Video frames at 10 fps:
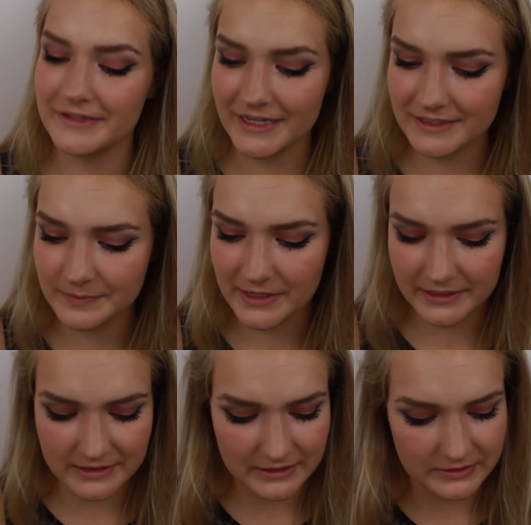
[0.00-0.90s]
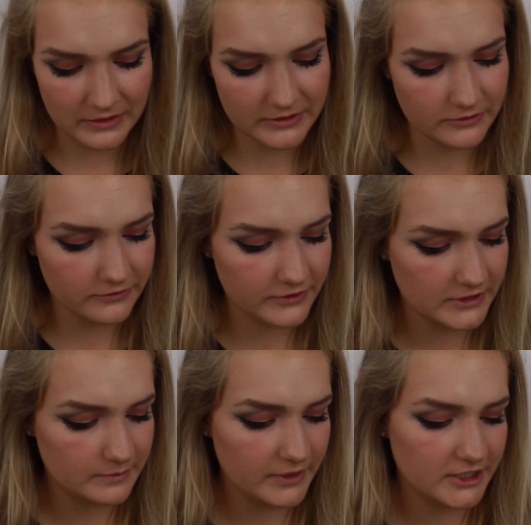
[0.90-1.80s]
the next product is also a
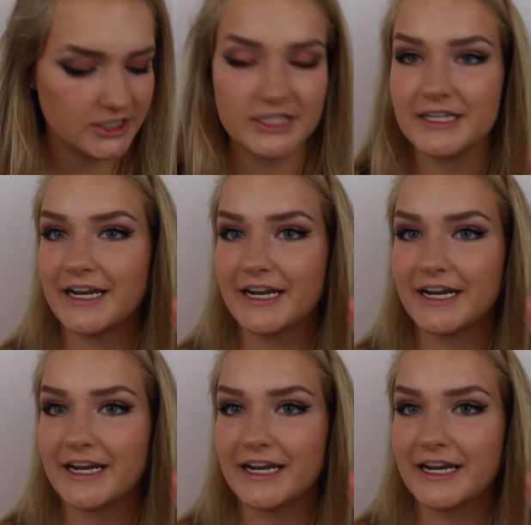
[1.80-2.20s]
first impression